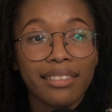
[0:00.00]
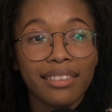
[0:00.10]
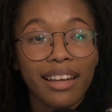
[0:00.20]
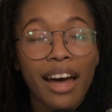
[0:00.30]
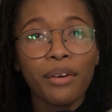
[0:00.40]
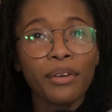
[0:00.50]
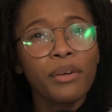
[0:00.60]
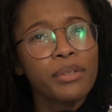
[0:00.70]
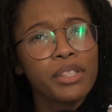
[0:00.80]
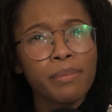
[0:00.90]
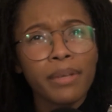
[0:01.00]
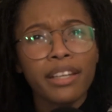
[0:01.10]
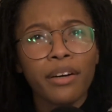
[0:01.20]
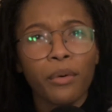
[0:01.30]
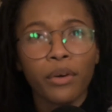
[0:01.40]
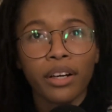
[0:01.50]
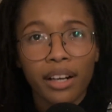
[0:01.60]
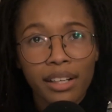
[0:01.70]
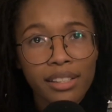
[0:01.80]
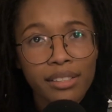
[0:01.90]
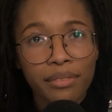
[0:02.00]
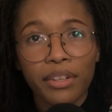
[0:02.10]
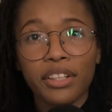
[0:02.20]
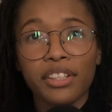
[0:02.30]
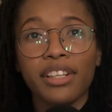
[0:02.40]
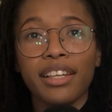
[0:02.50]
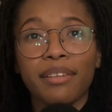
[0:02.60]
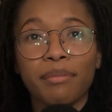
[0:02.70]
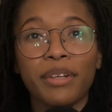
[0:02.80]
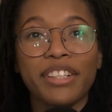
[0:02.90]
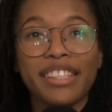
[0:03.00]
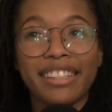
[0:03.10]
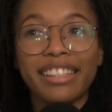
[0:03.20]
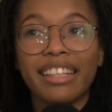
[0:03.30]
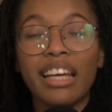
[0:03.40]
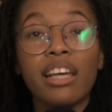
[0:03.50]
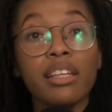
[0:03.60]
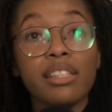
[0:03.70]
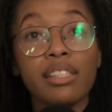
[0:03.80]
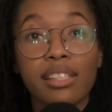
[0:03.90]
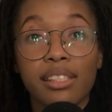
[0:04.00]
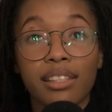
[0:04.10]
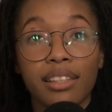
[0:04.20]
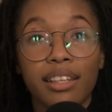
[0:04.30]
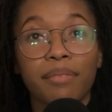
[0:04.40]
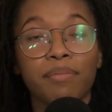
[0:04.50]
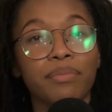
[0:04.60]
I don't know, just being an organized, functioning person consistently.